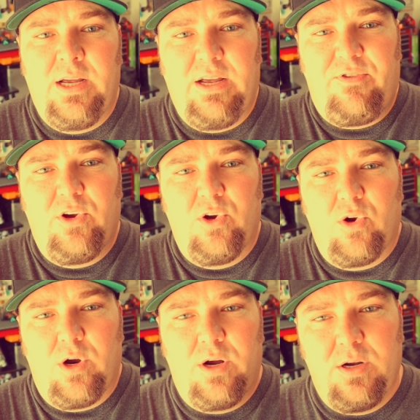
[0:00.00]
if
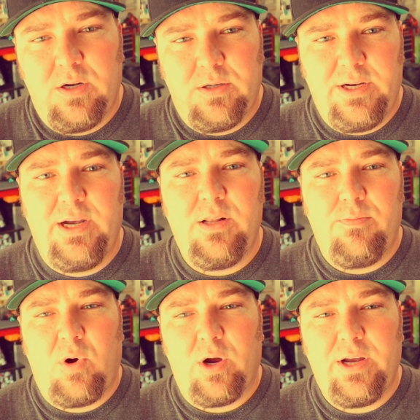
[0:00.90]
you're in the
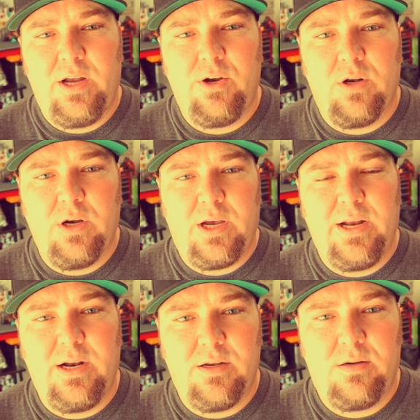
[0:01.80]
market and you're looking
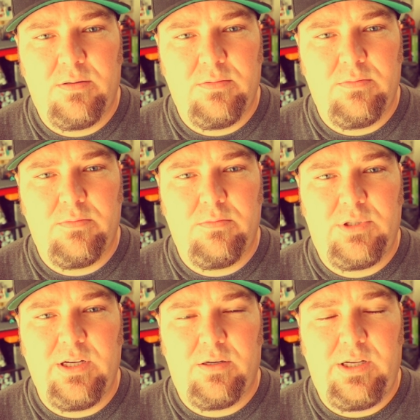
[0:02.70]
at a
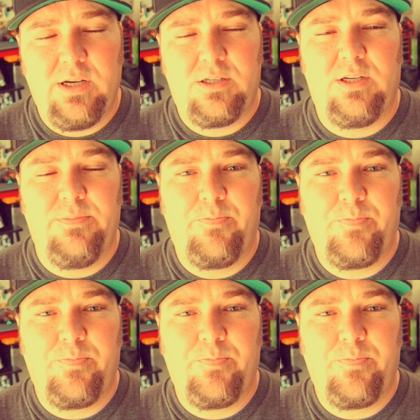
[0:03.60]
T TXT,